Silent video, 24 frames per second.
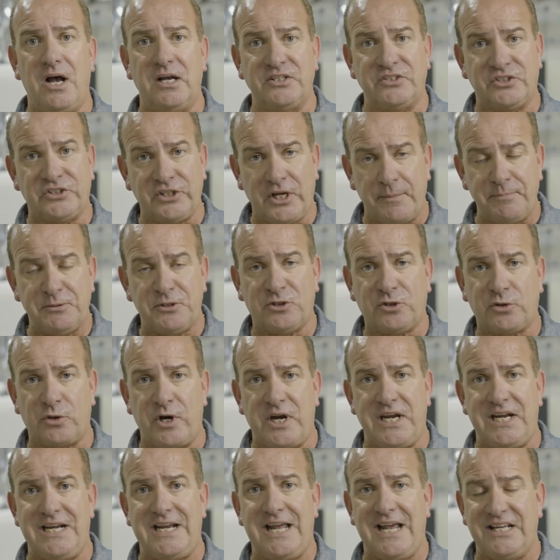a
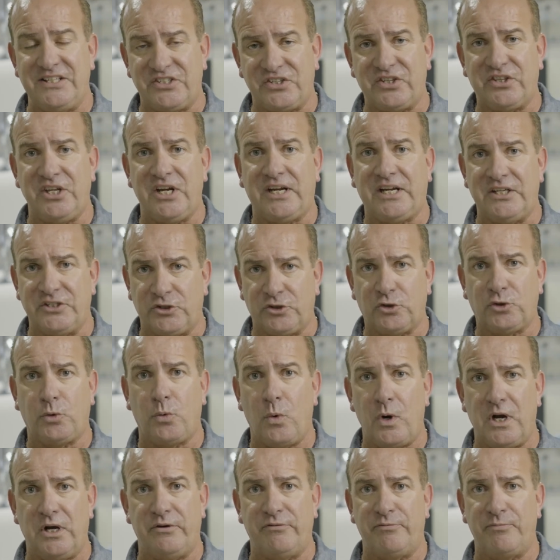substrate as thick as
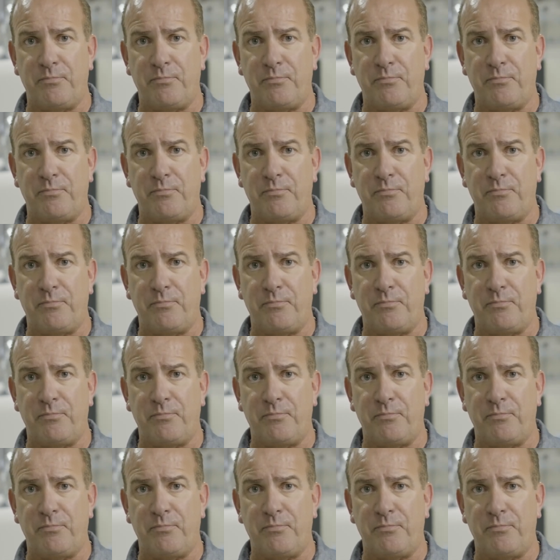12